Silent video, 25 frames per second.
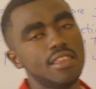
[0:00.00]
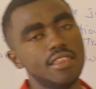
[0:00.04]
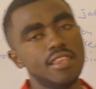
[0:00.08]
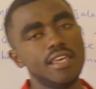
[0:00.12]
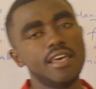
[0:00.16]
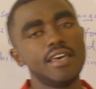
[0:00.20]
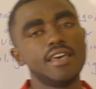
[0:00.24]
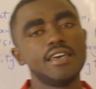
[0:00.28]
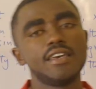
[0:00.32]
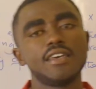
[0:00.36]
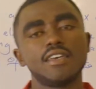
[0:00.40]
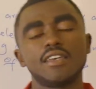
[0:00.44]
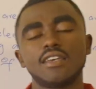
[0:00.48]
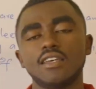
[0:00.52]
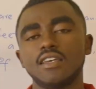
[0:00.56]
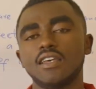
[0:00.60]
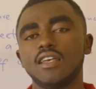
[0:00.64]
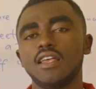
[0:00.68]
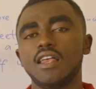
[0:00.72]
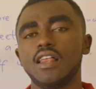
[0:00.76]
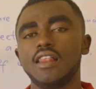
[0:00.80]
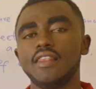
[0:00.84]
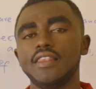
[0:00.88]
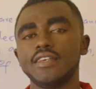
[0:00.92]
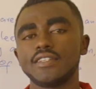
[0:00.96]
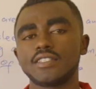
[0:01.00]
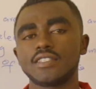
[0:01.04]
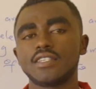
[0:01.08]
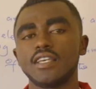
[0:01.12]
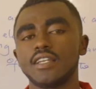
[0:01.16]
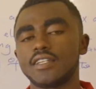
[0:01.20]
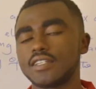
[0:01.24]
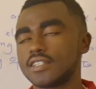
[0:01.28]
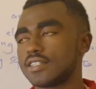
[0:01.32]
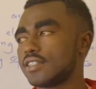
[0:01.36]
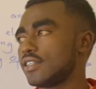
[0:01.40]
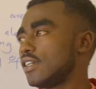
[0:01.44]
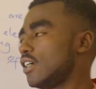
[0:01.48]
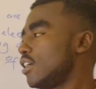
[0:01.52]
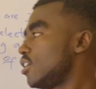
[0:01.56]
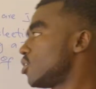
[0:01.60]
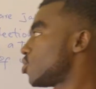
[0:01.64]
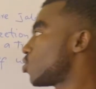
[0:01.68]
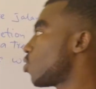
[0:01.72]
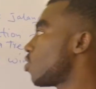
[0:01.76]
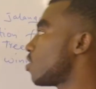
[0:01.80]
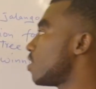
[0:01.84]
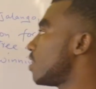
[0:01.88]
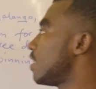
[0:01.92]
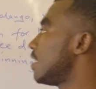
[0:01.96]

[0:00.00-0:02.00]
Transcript: the, the seat. So